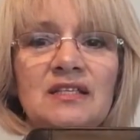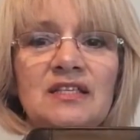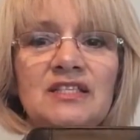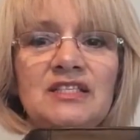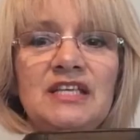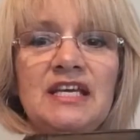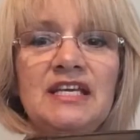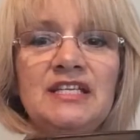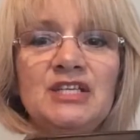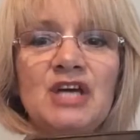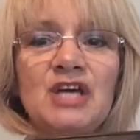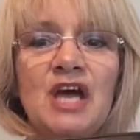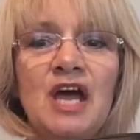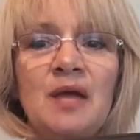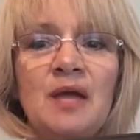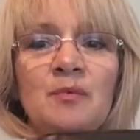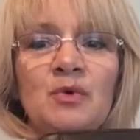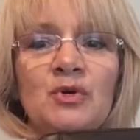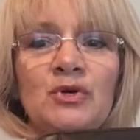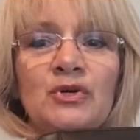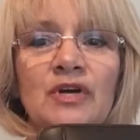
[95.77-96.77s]
the
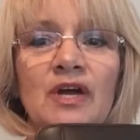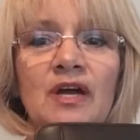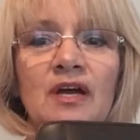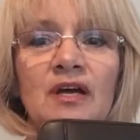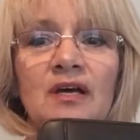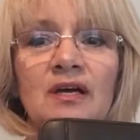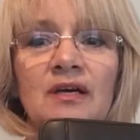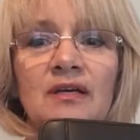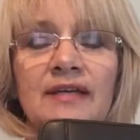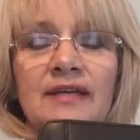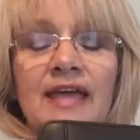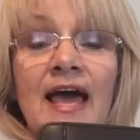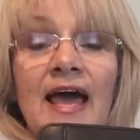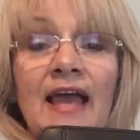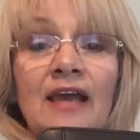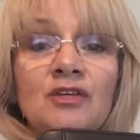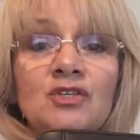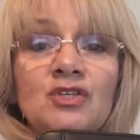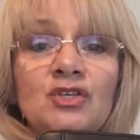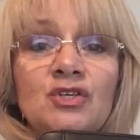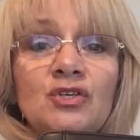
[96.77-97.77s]
Daytimer uh,
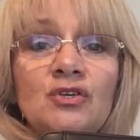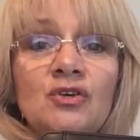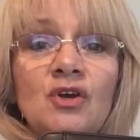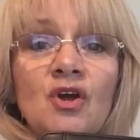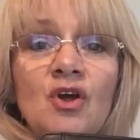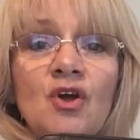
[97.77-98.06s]
calendar